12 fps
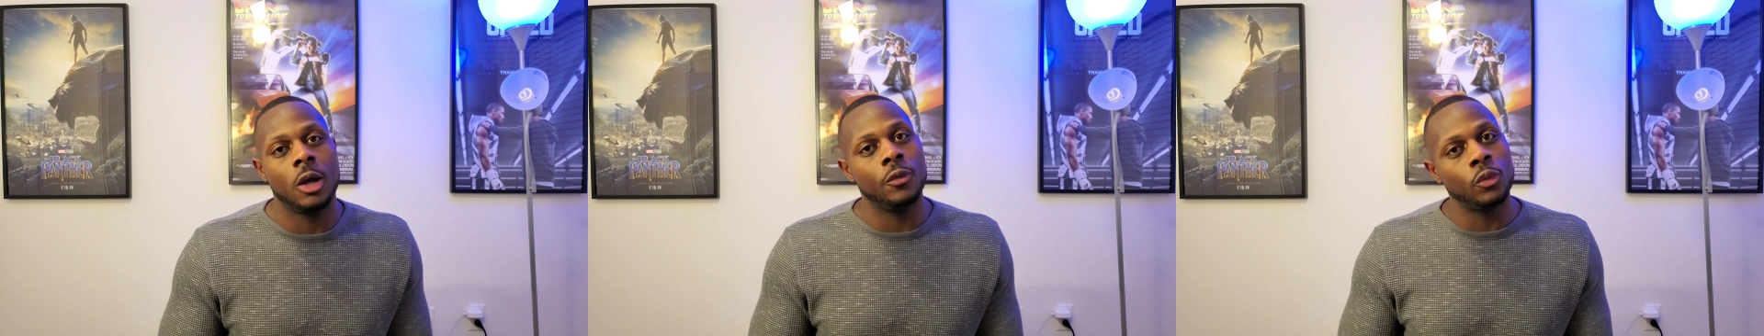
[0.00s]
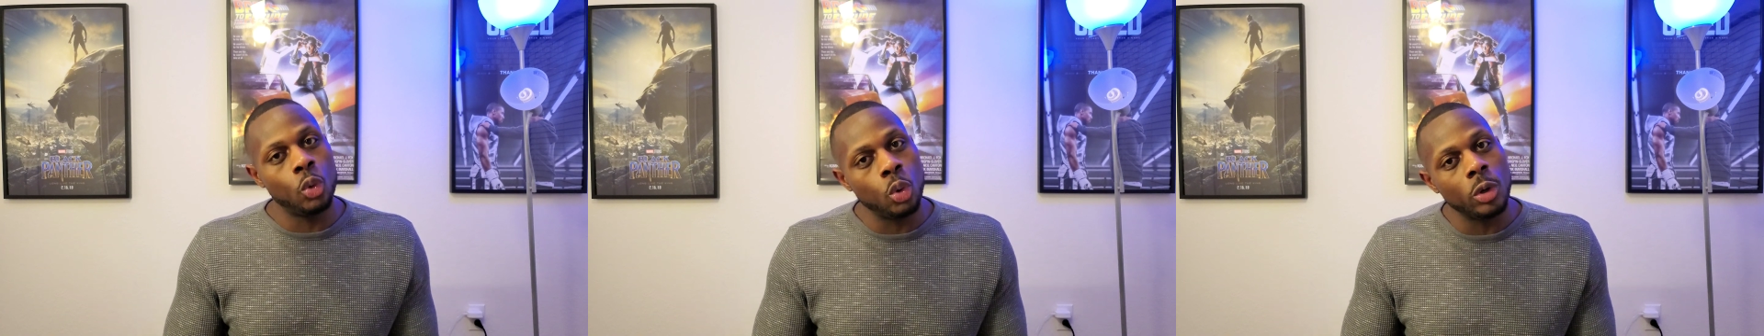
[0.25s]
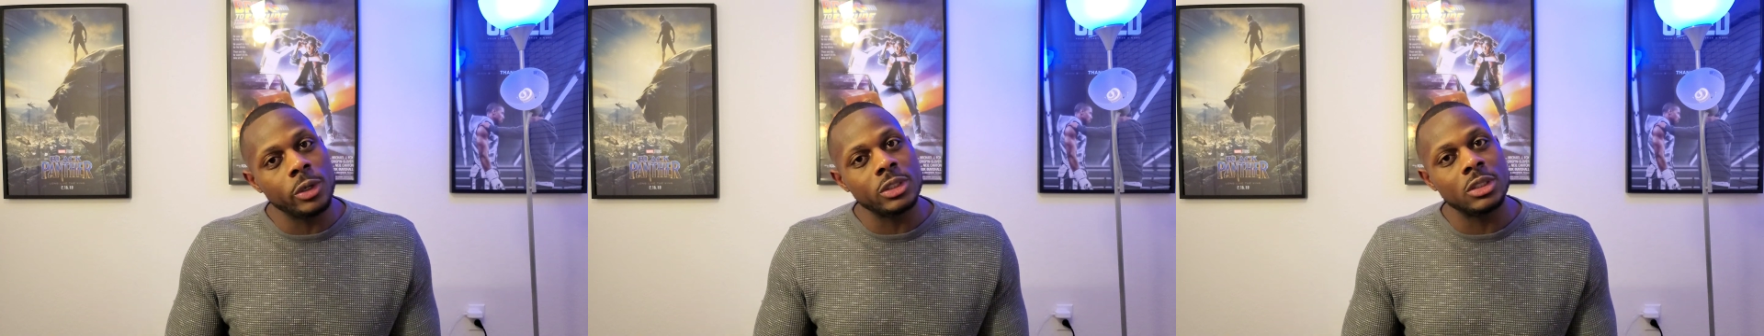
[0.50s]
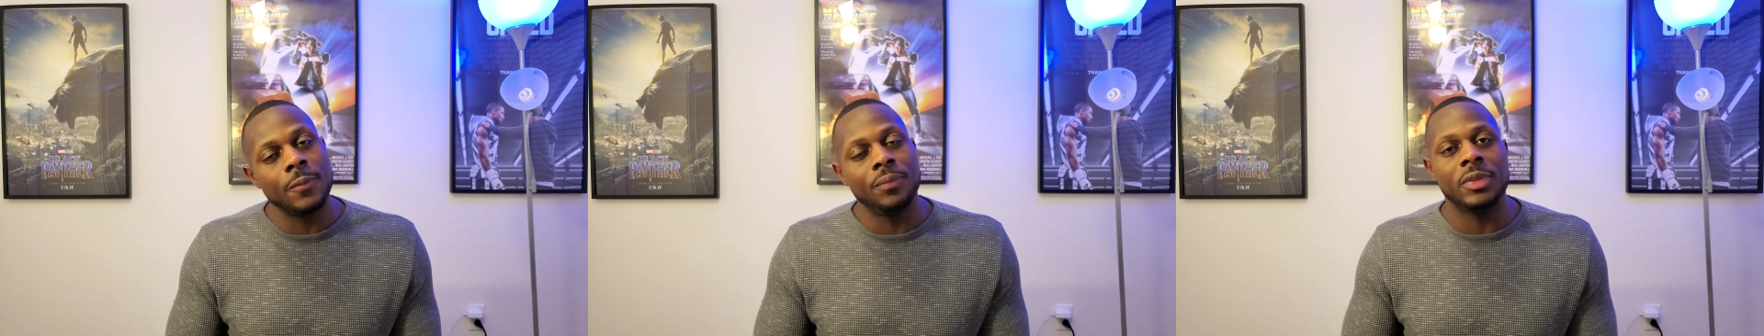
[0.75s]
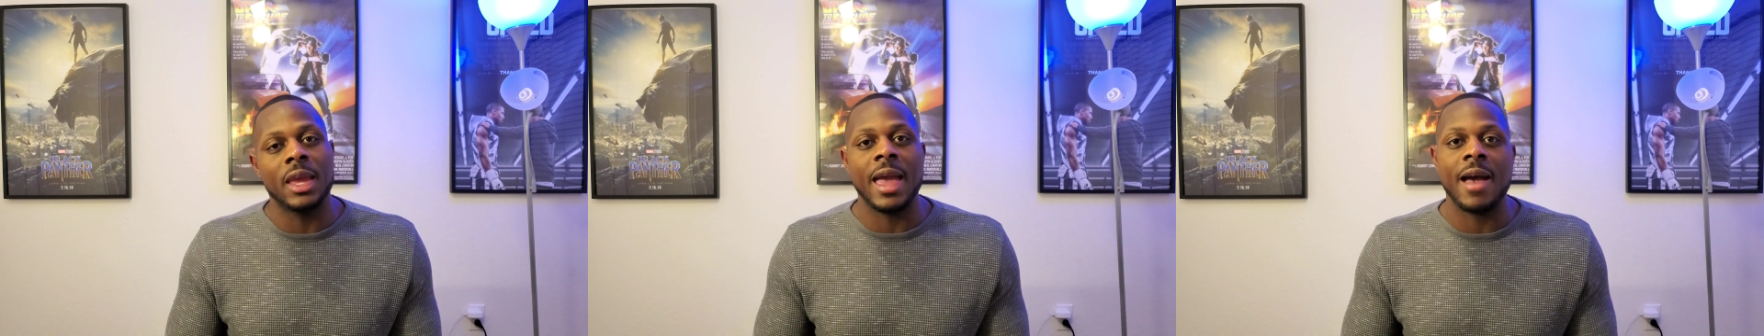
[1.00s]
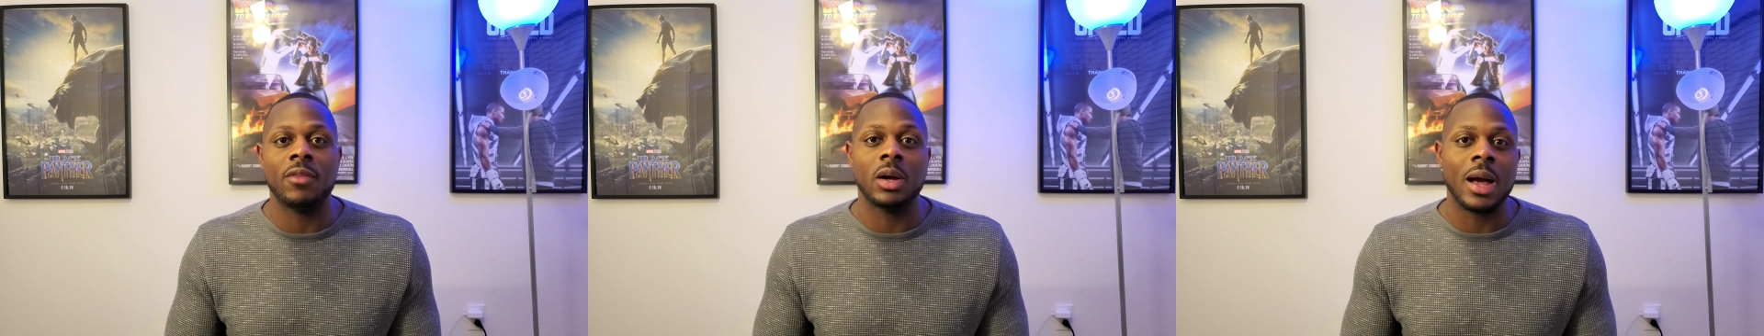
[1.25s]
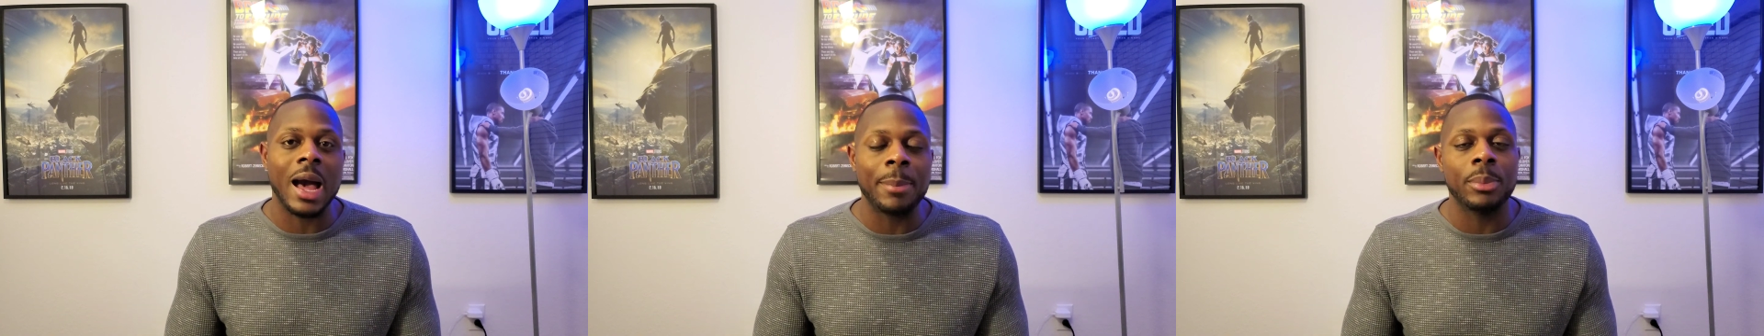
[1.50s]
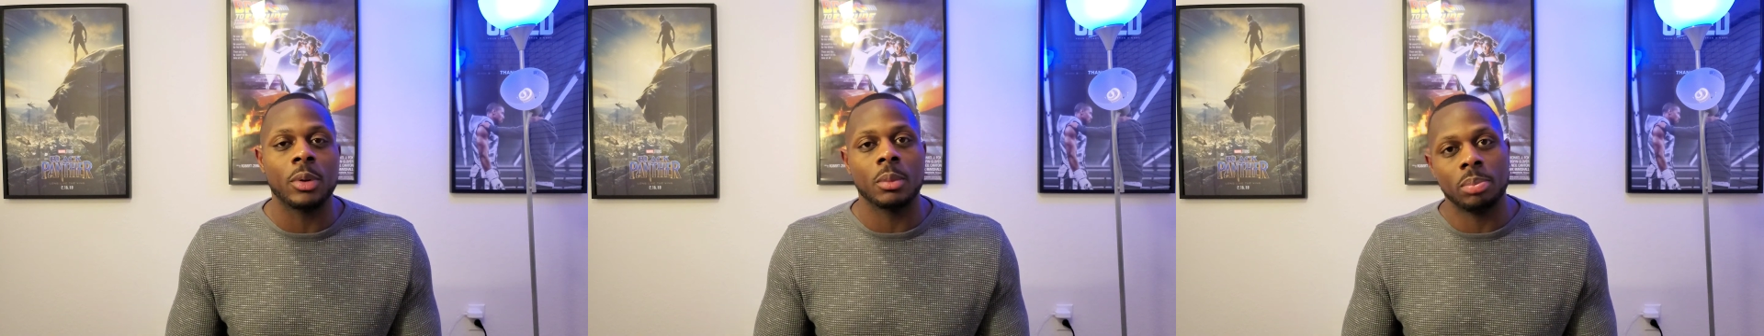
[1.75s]
Of course, they have a
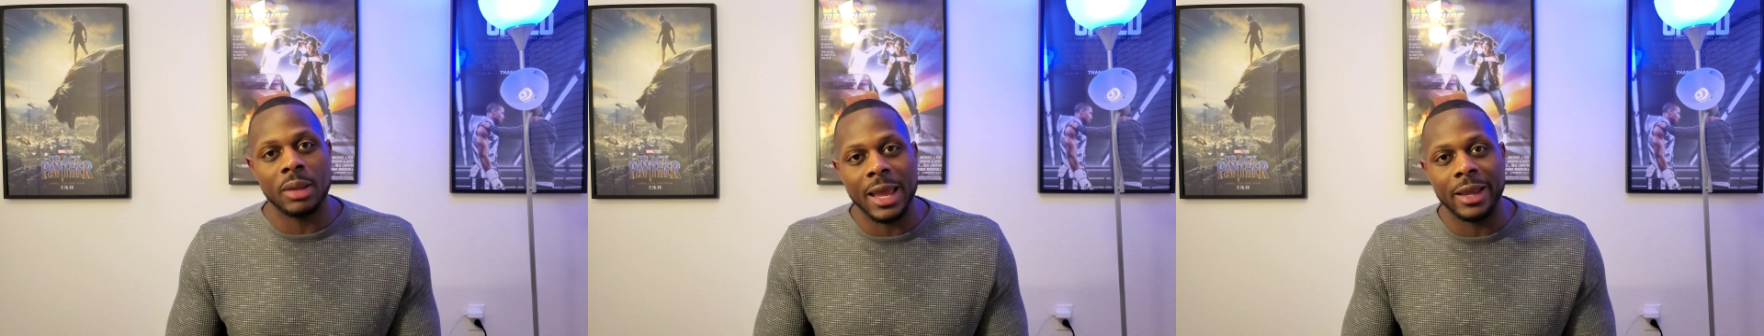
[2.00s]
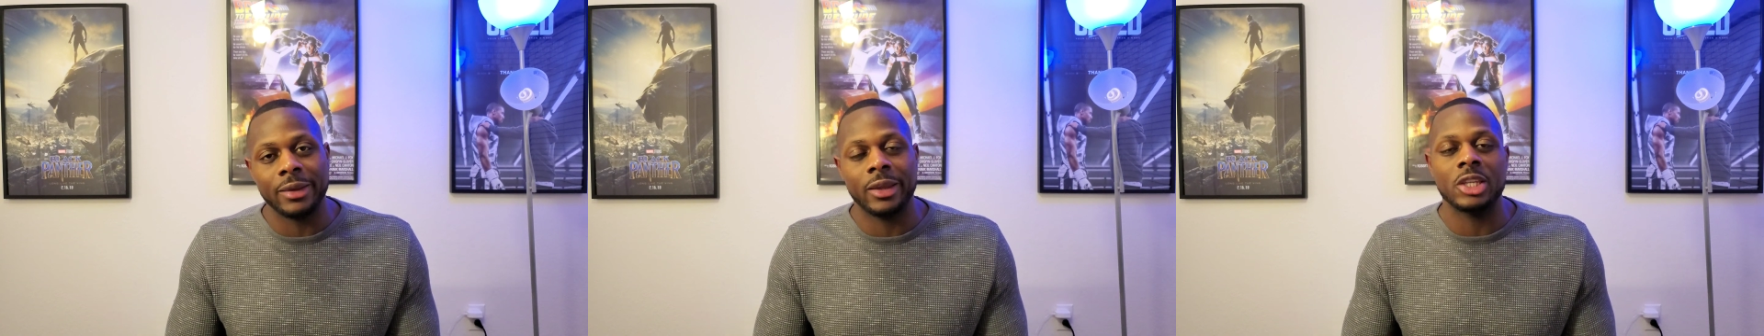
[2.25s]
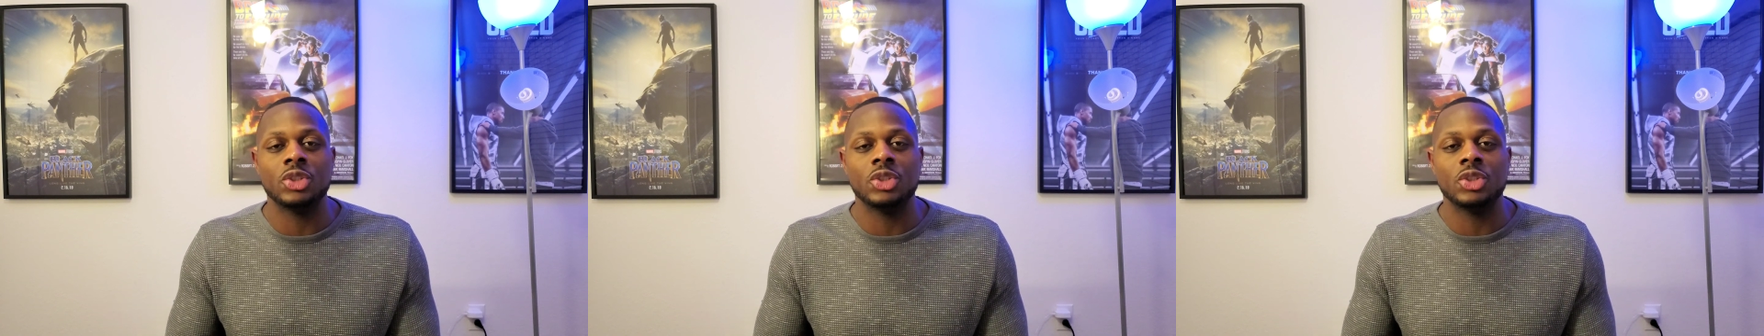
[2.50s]
copper and black.